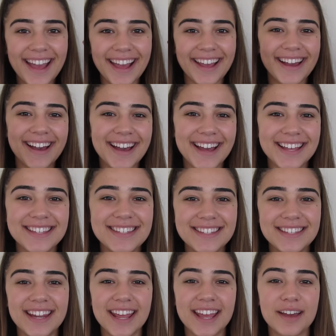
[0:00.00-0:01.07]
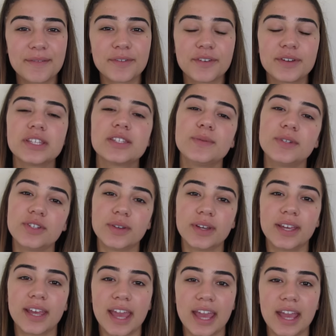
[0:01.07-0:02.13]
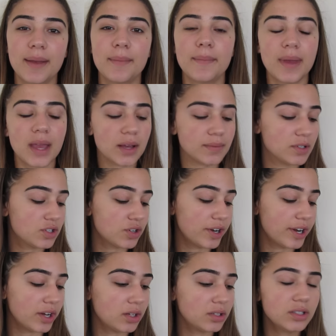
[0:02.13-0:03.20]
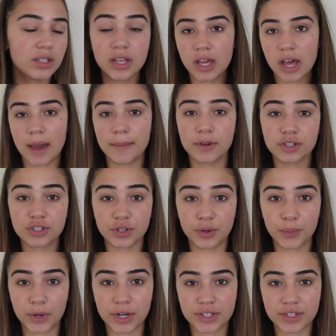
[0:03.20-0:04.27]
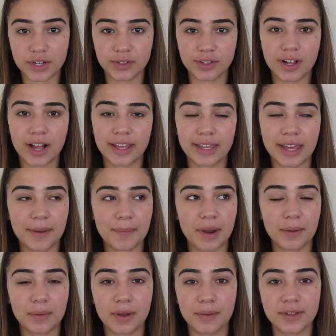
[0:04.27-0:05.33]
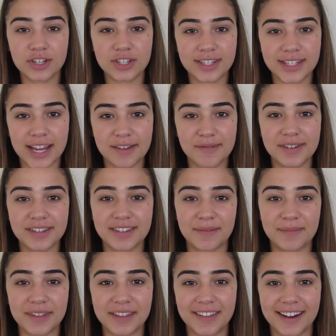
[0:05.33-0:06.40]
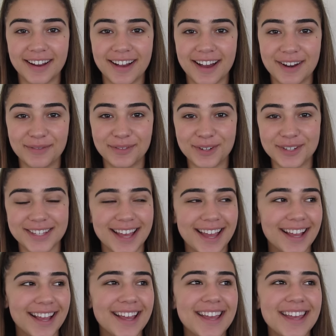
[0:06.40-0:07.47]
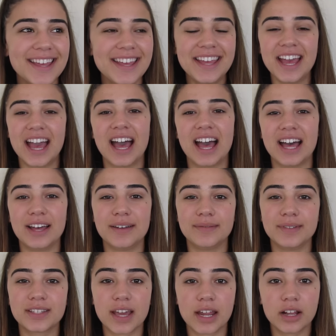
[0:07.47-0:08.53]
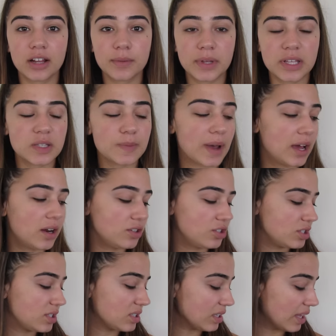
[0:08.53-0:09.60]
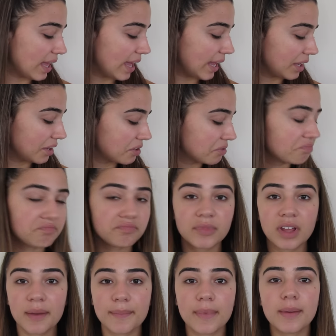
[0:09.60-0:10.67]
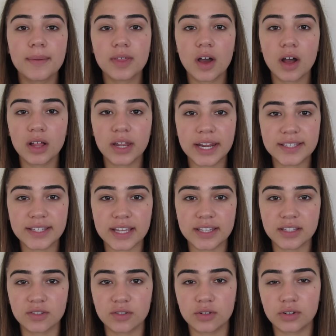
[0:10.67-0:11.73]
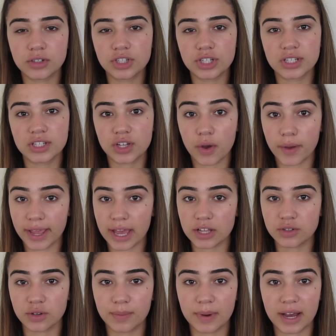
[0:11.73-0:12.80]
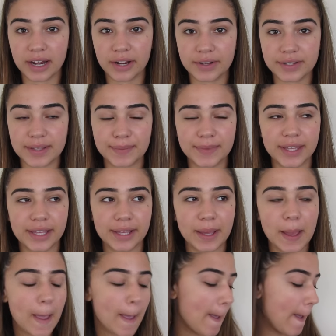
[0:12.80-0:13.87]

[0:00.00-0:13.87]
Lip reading: Hey guys, today I'm going to be doing a makeup tutorial. I'm not sure what it's going to look like yet, but I'll probably just name it something that it kind of looks like. It's kind of going to be inspired on just like maybe the holiday season or just going out to a party or something.